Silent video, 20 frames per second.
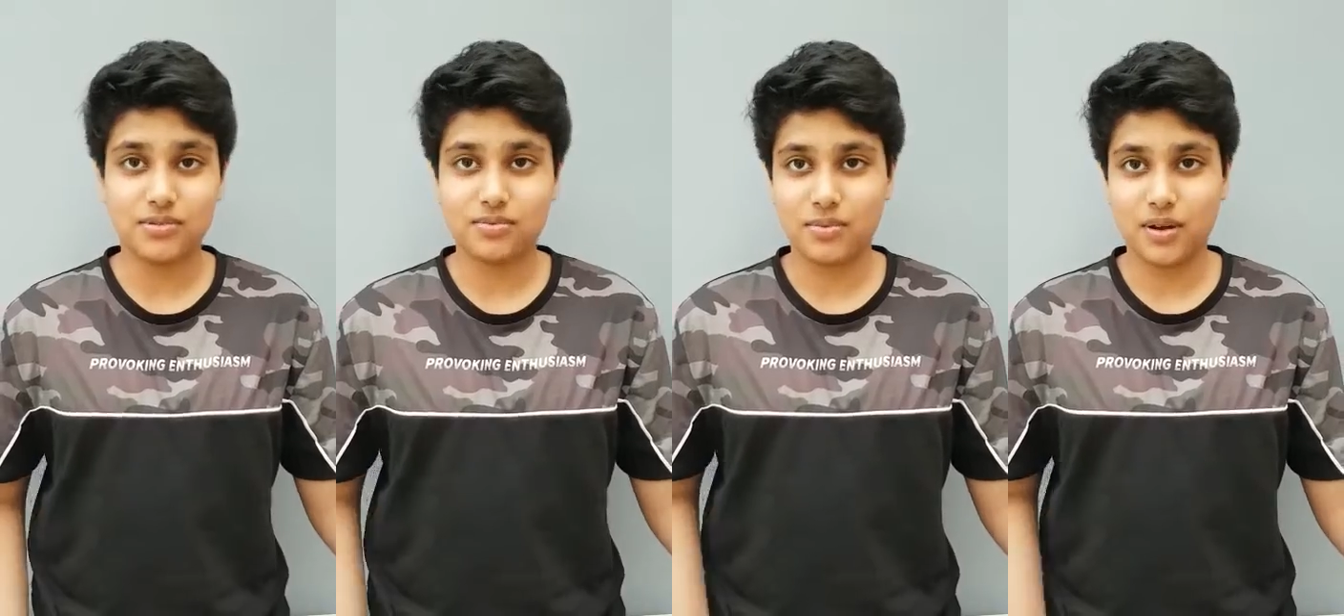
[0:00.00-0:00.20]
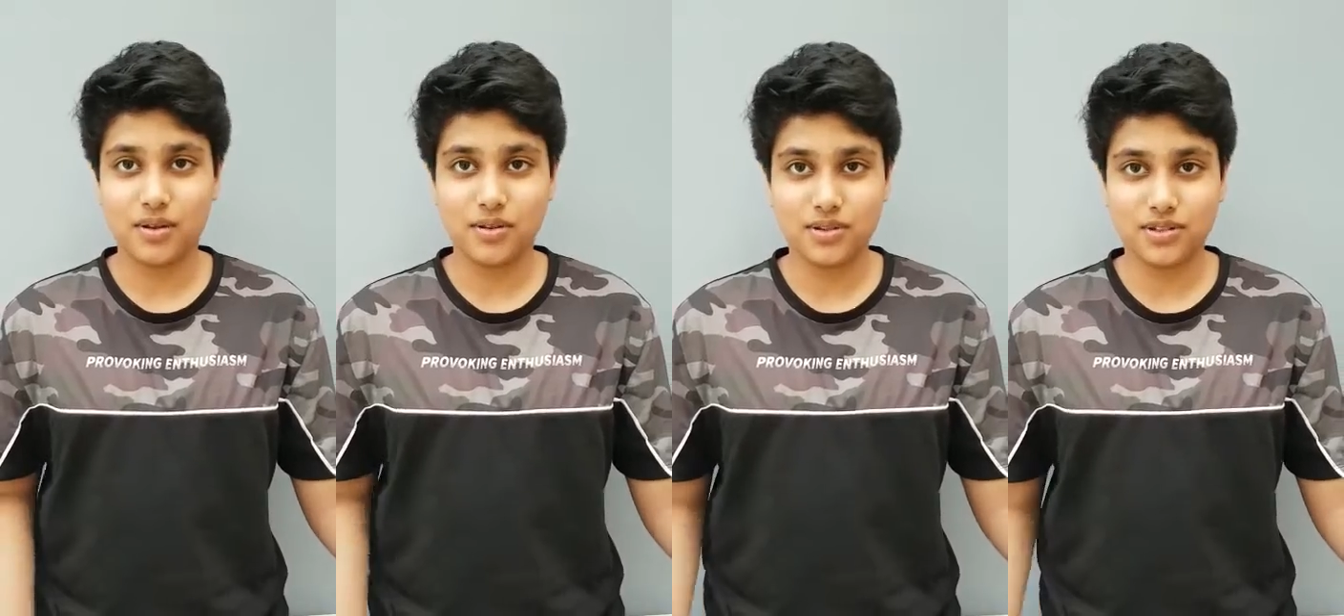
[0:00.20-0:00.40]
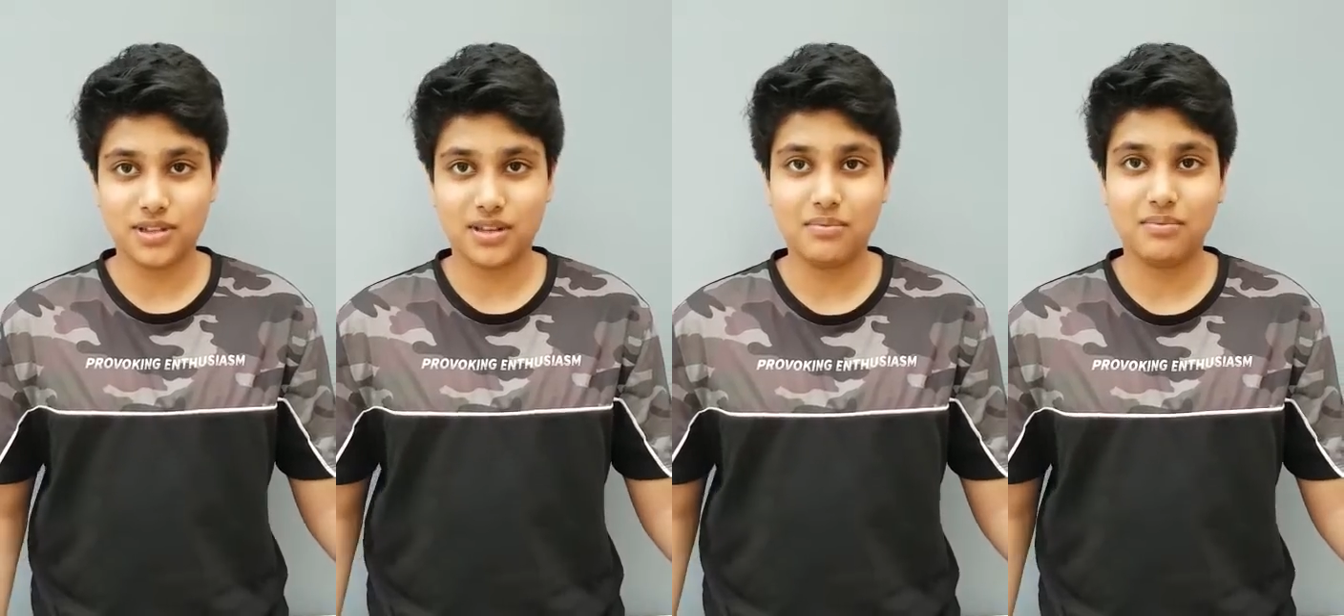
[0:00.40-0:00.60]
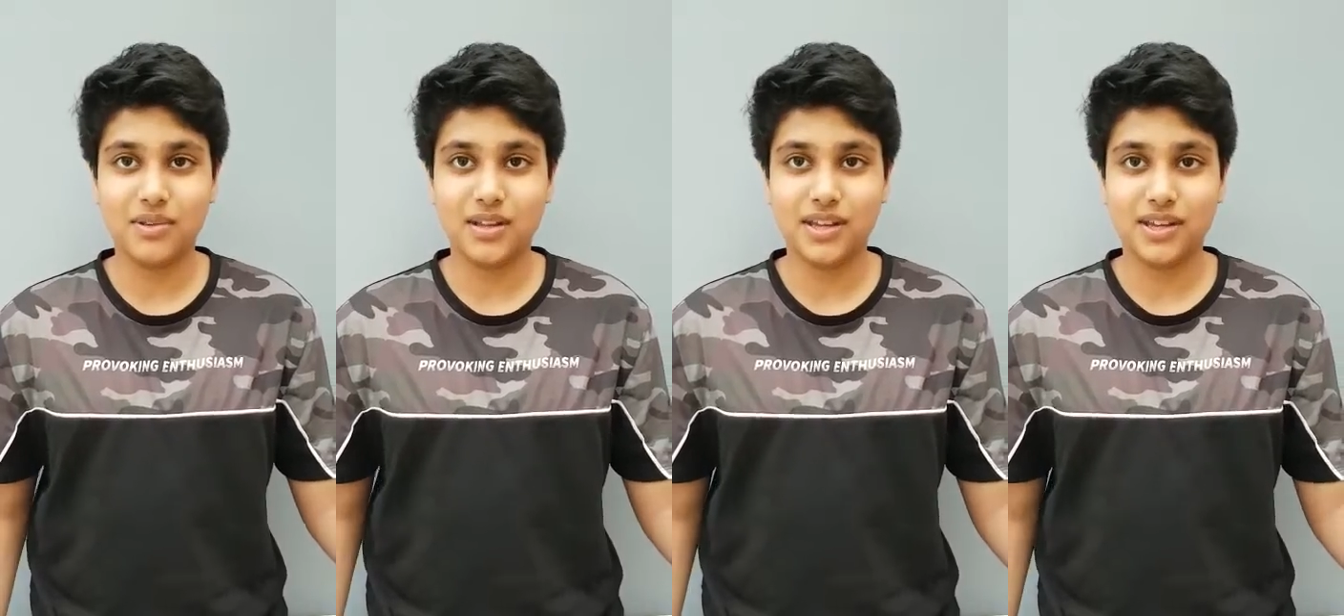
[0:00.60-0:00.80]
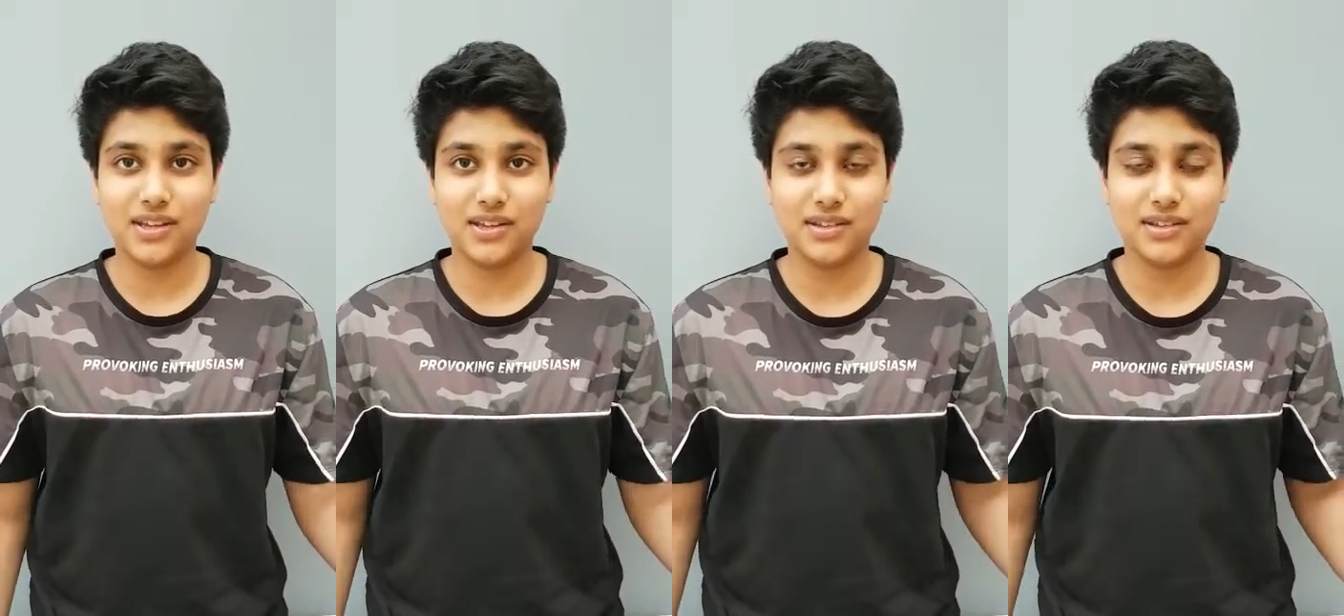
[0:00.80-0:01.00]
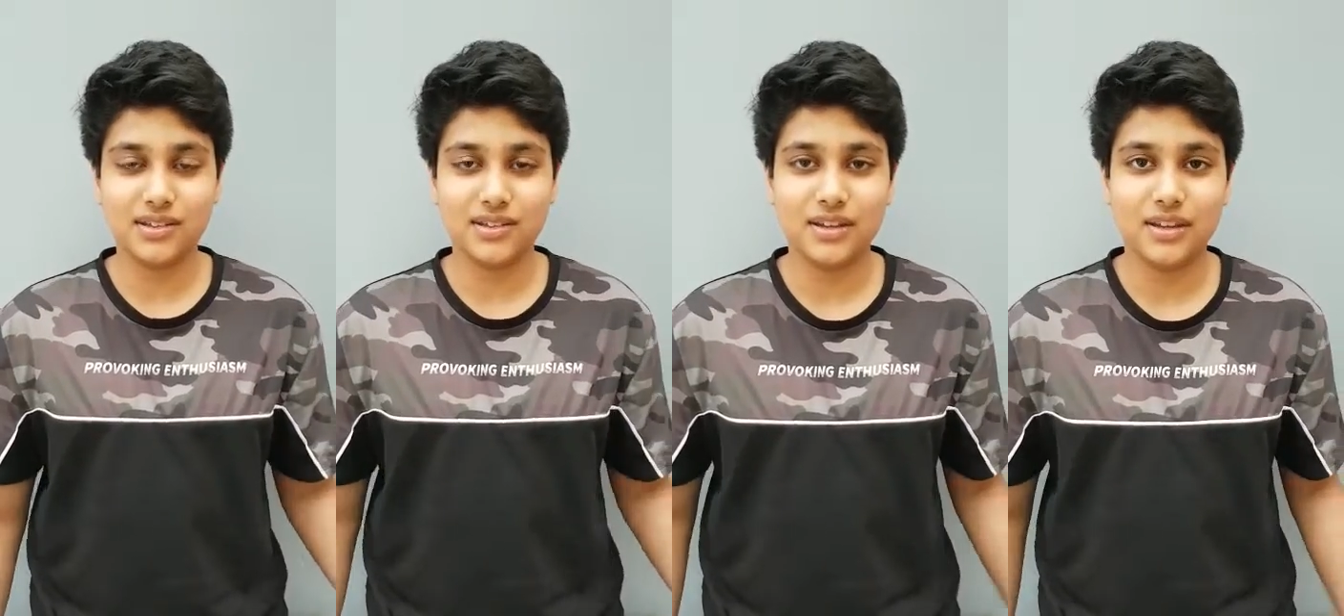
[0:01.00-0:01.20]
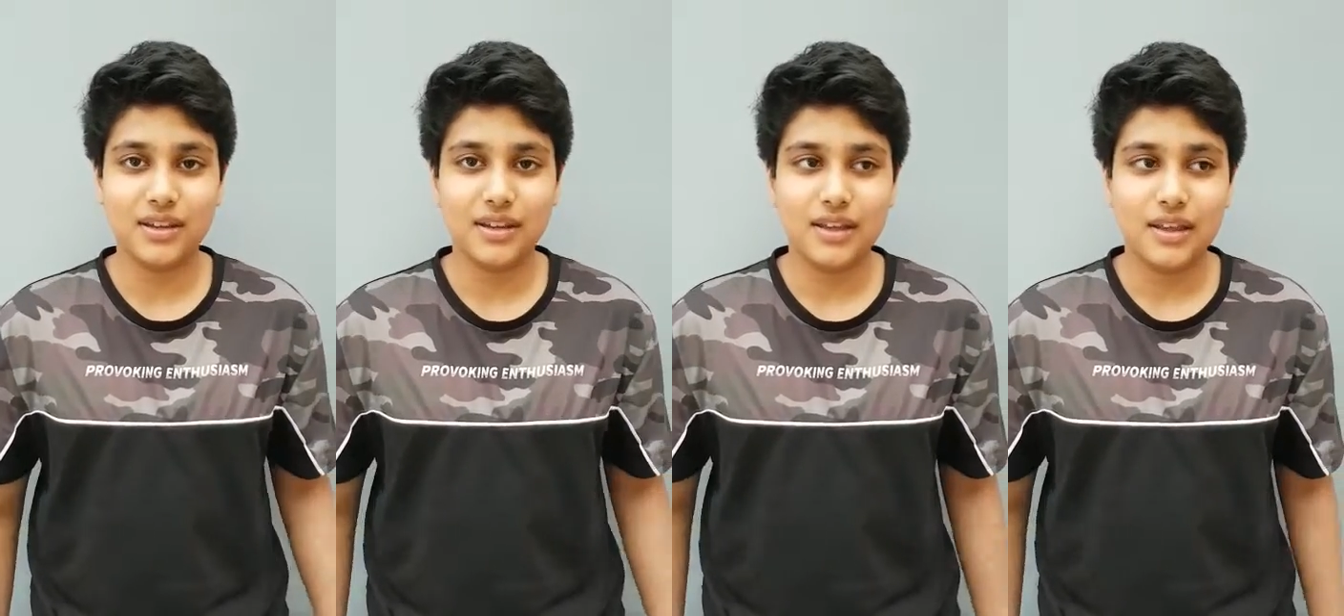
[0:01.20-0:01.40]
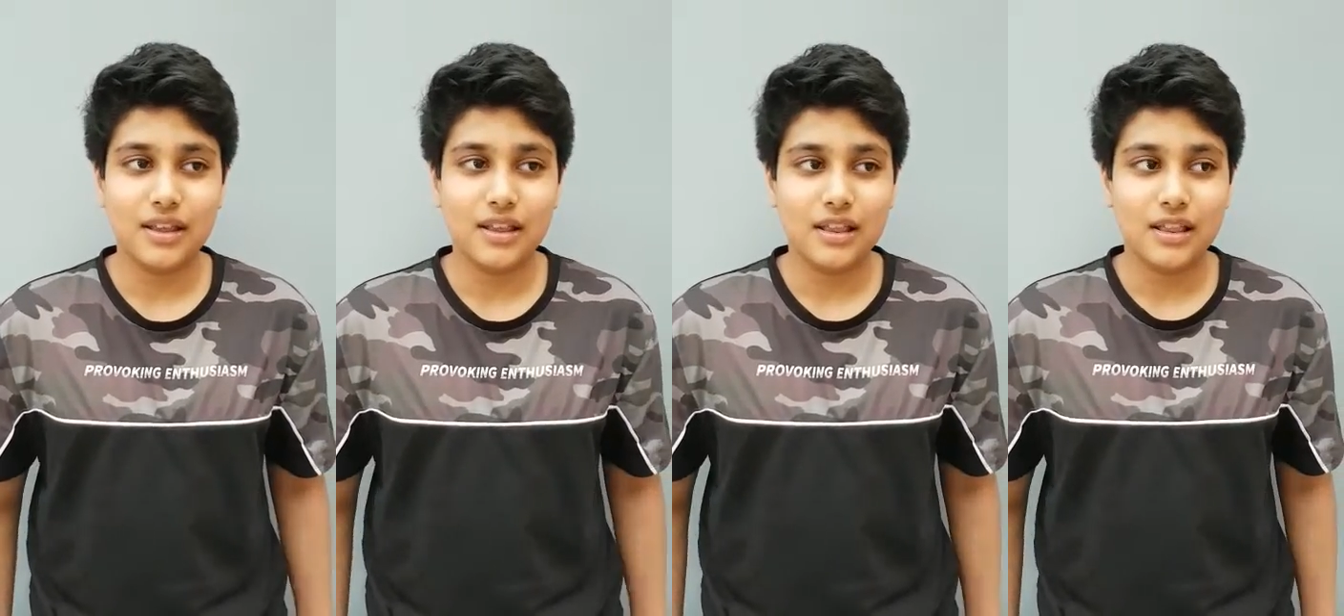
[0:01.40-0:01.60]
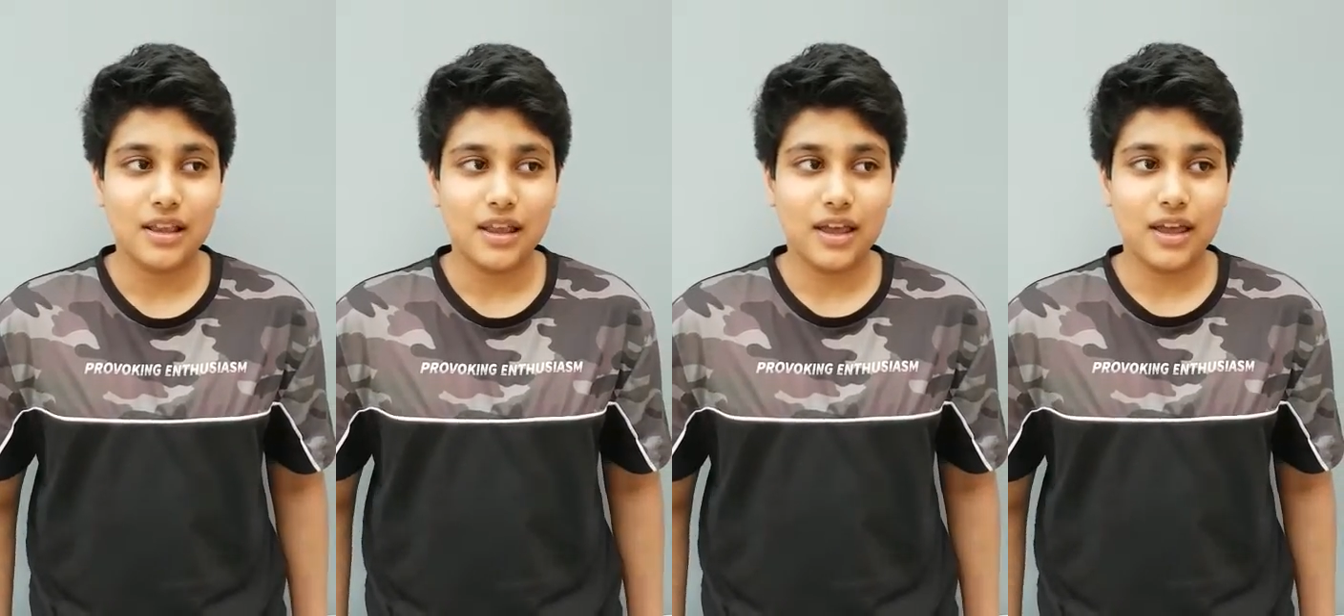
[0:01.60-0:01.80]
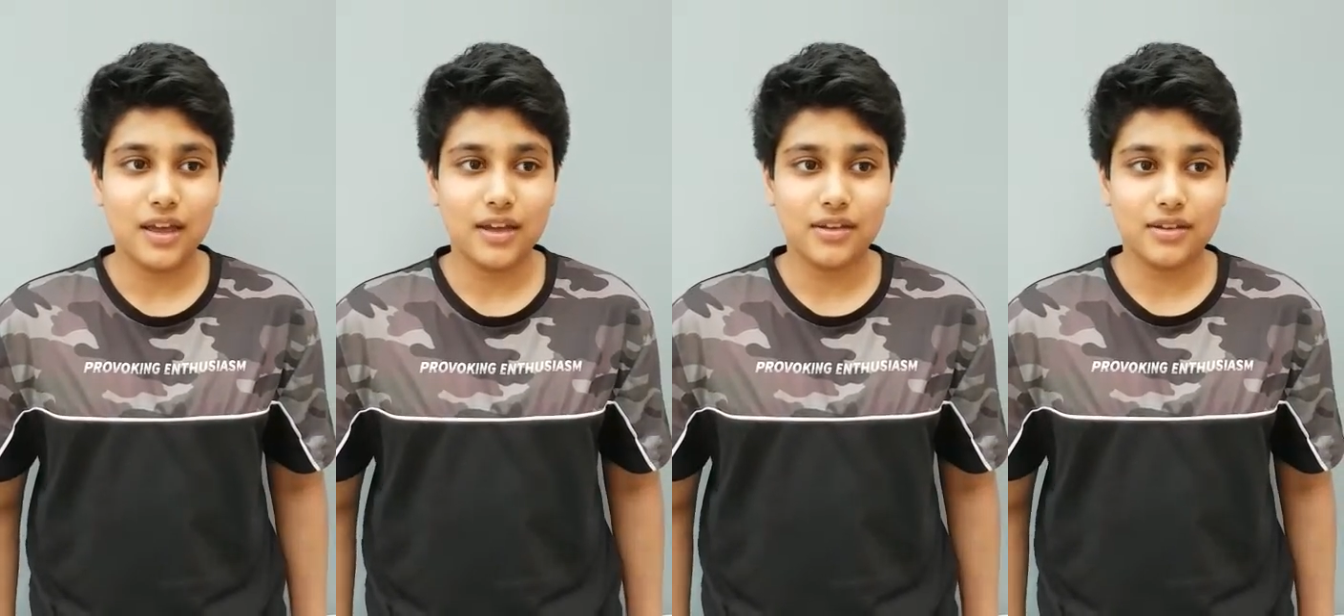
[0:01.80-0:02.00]
my siblings,
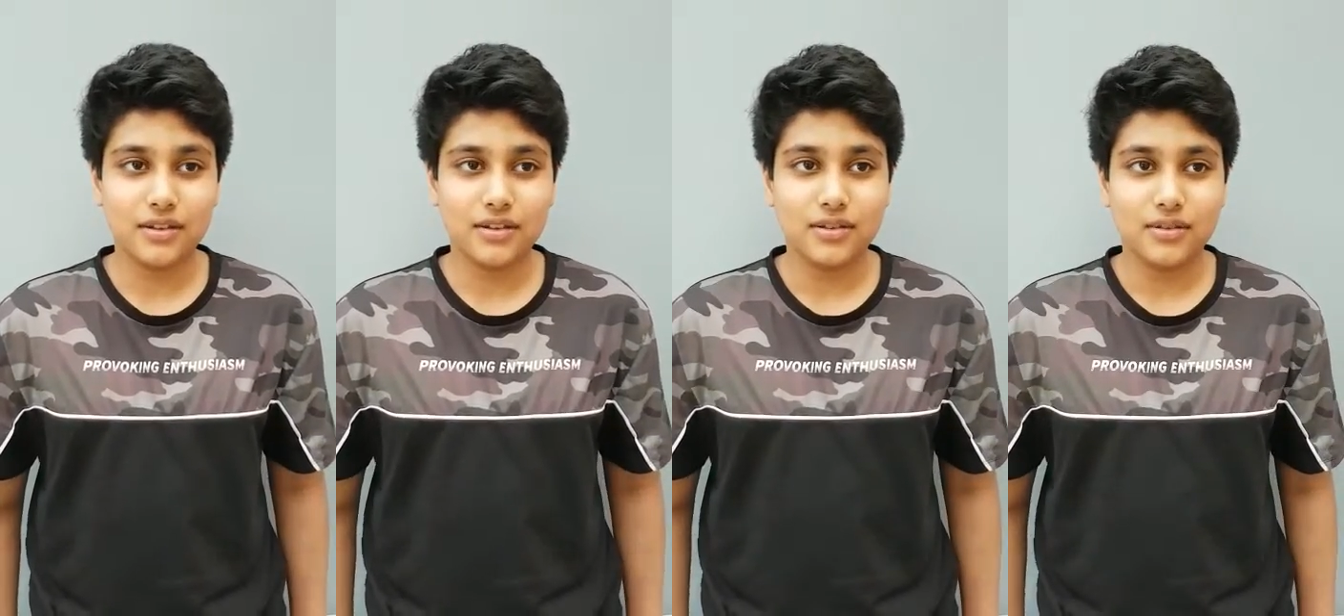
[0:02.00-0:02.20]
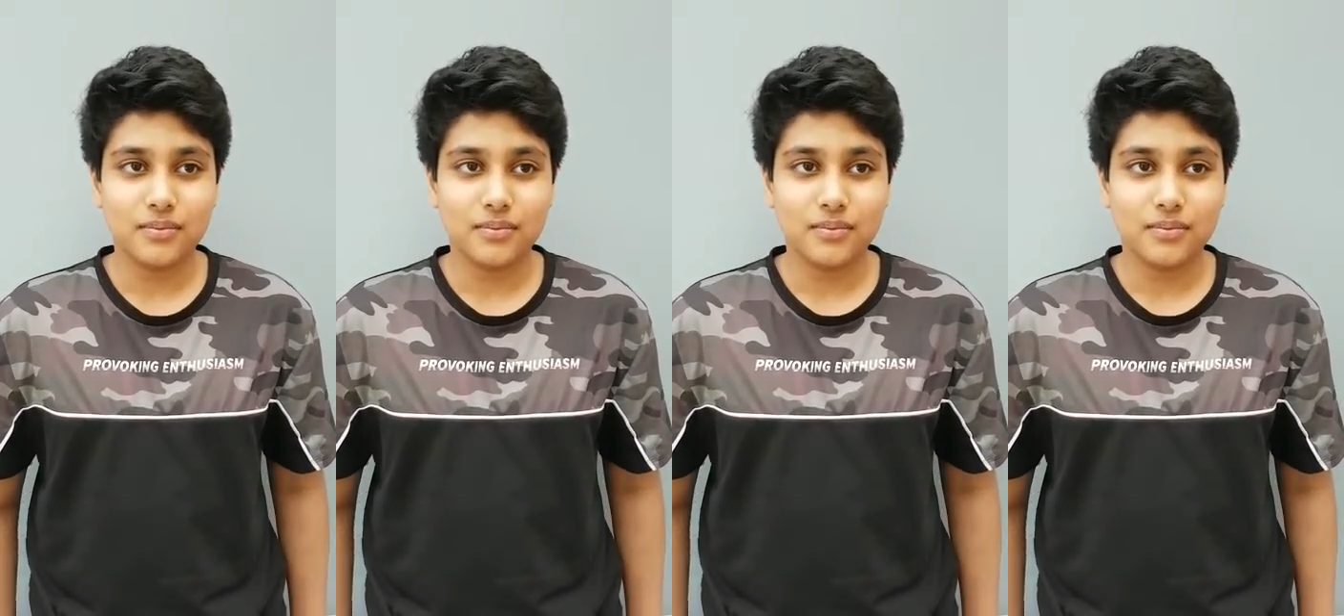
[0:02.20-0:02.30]
and